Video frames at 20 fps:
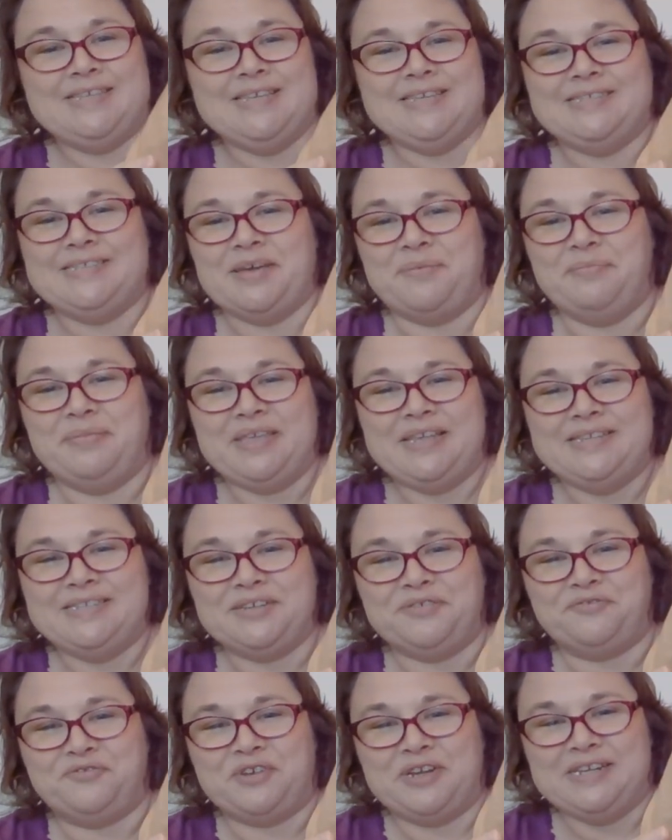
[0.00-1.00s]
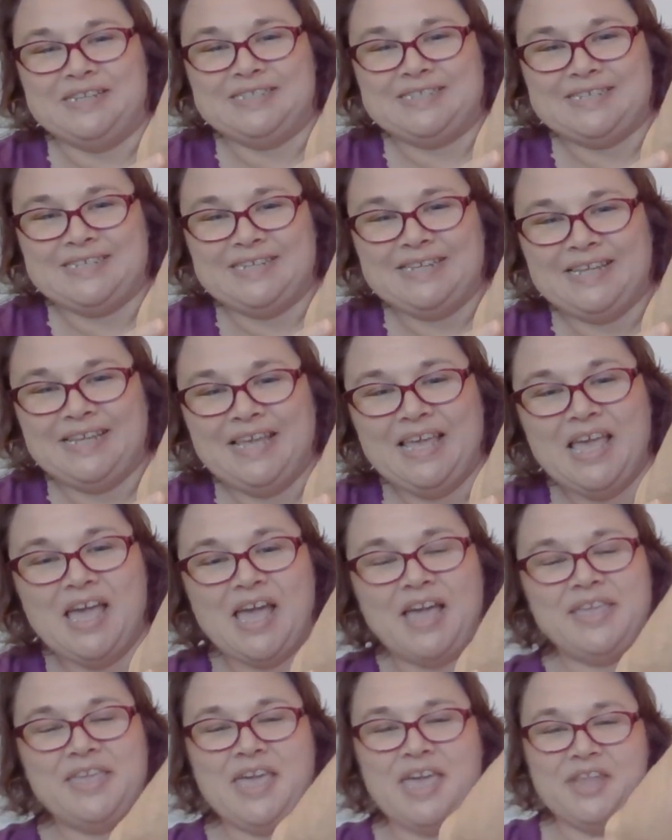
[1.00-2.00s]
see something different.
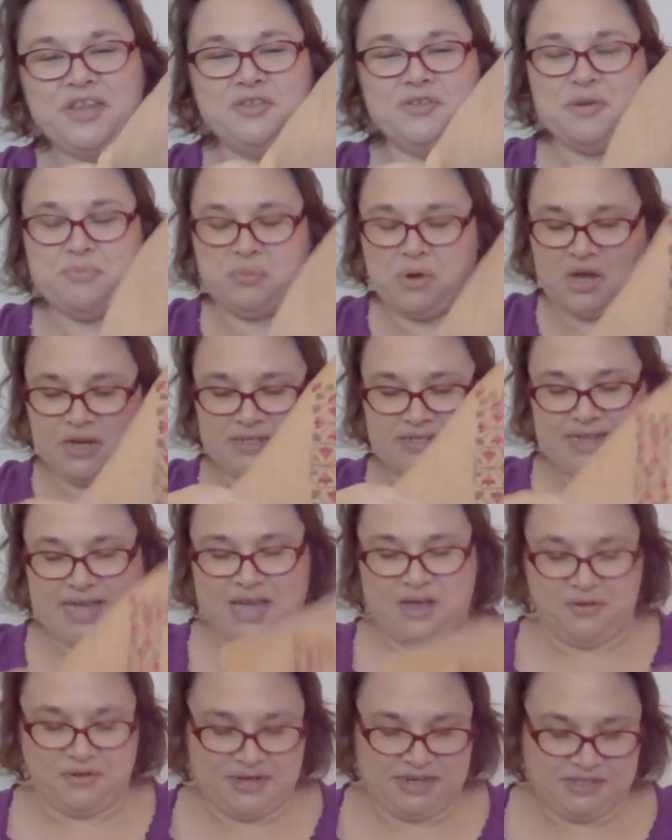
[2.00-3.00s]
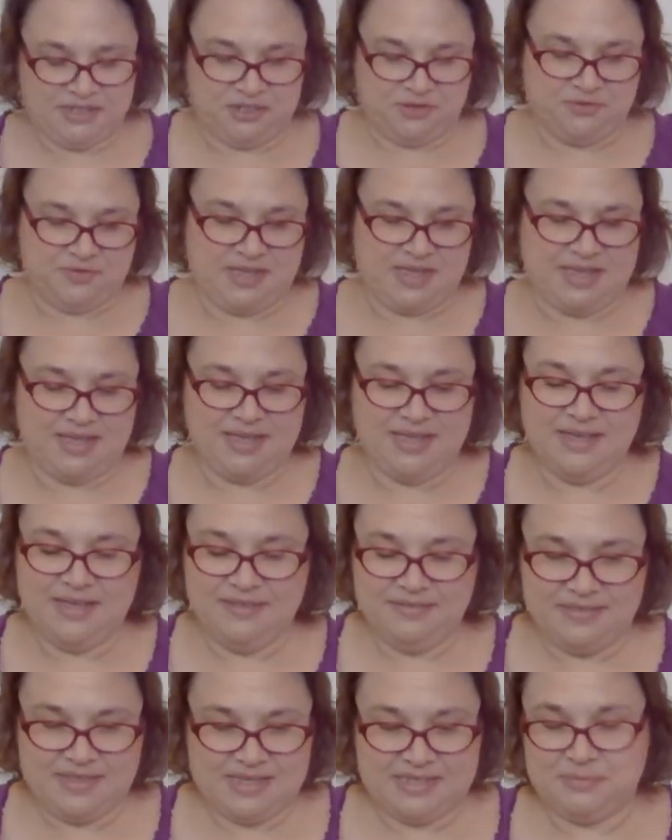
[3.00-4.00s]
Again, you get bogged down in doing
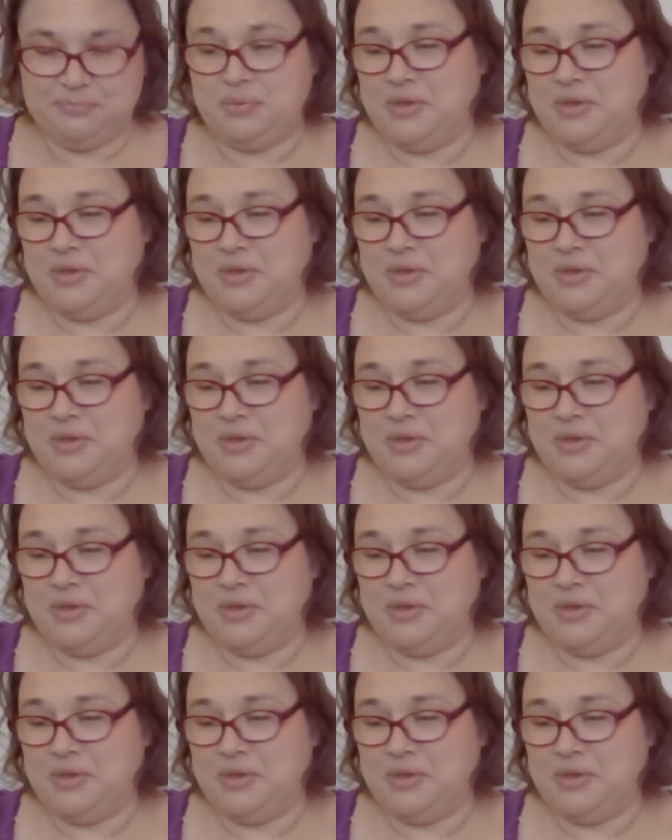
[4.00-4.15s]
these